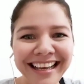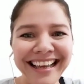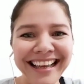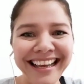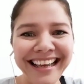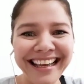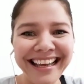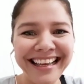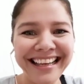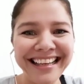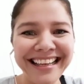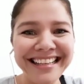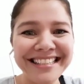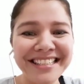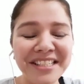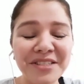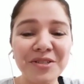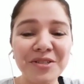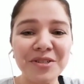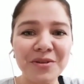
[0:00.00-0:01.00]

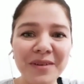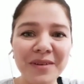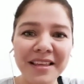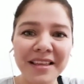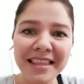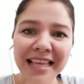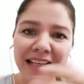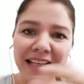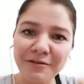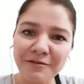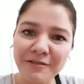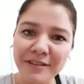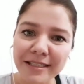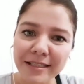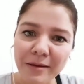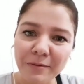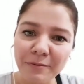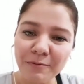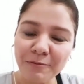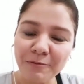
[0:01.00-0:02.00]
And during that
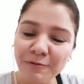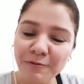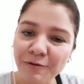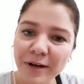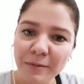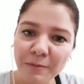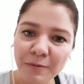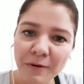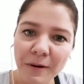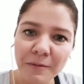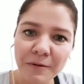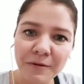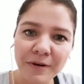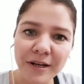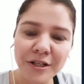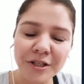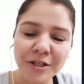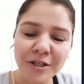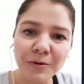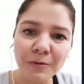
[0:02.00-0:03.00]
free
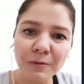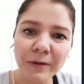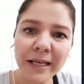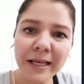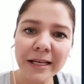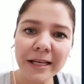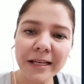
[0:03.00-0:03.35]
preparation week,